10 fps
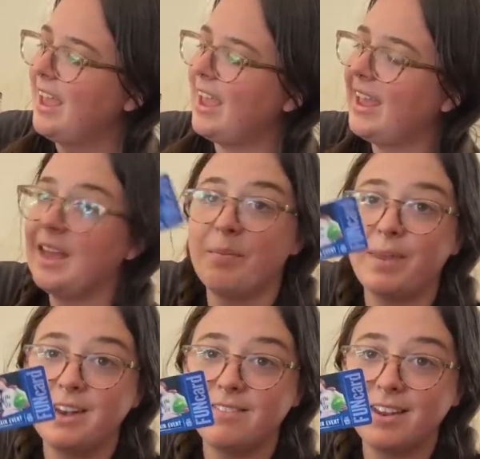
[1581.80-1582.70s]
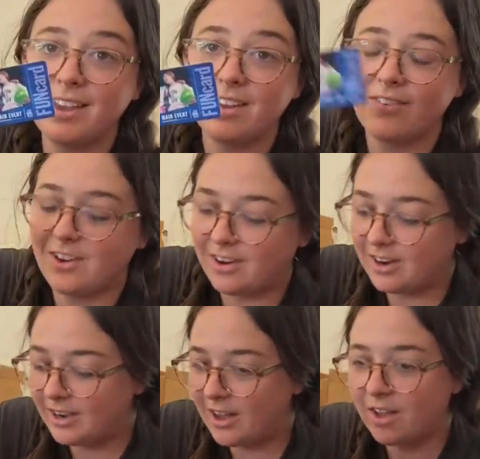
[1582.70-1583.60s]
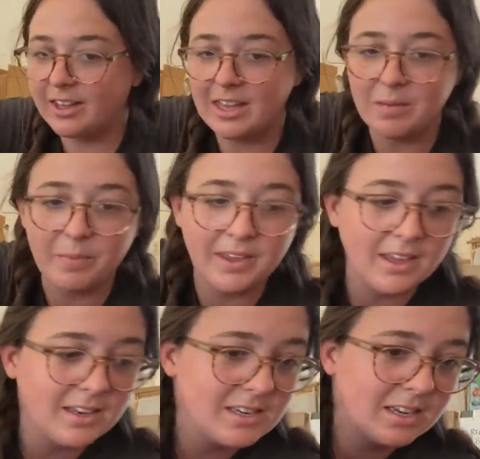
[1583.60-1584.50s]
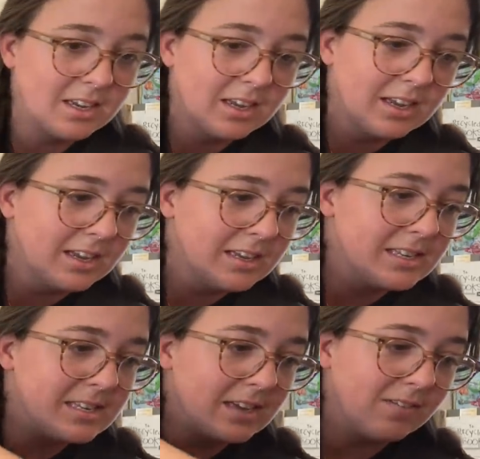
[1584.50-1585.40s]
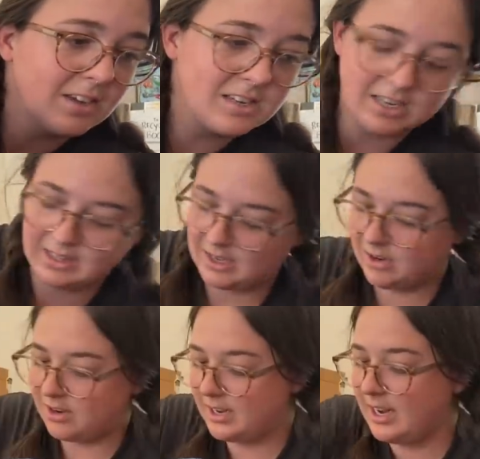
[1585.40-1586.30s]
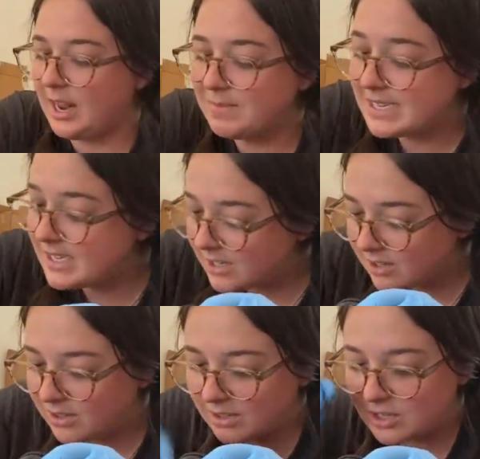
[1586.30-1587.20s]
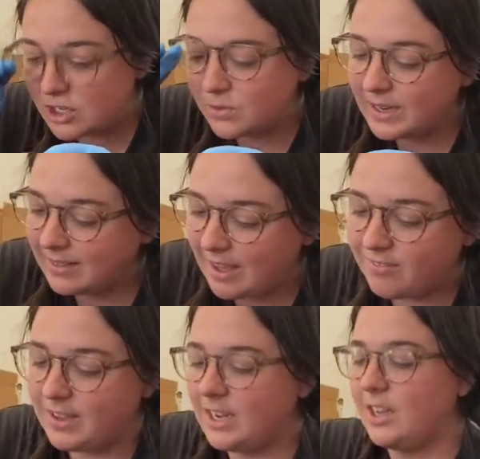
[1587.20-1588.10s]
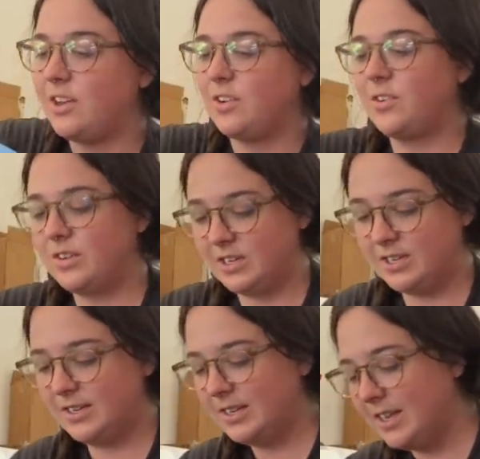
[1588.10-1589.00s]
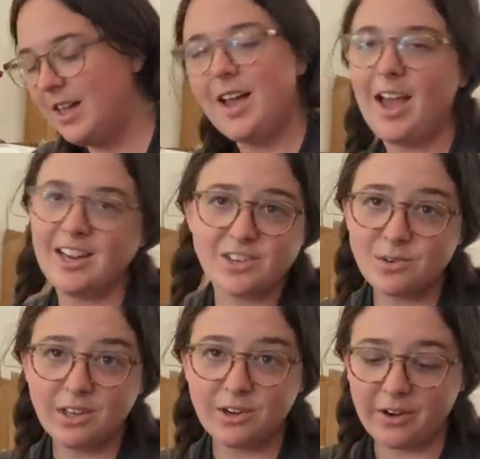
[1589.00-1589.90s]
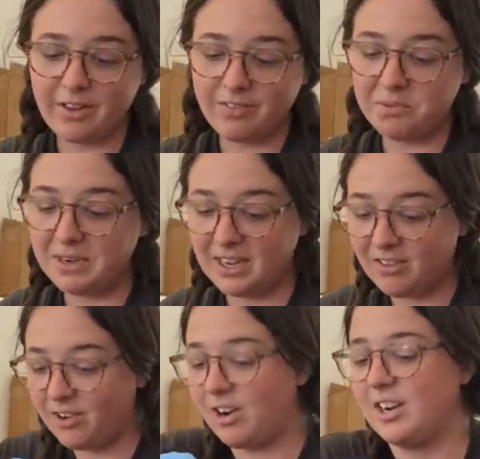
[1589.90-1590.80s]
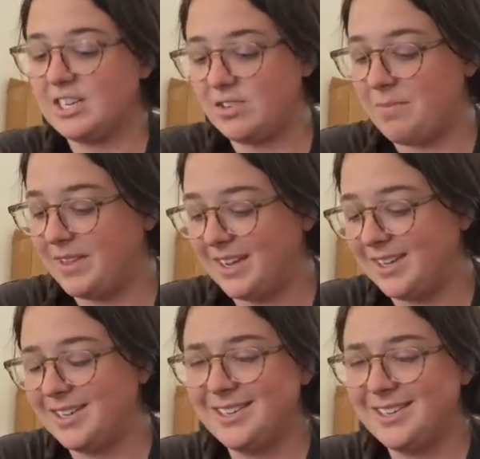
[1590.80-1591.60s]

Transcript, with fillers: a main event gift card, I'll keep it. See if there's anything on it. I'm still doing that video. I just really don't have very many gift cards, so I'm like,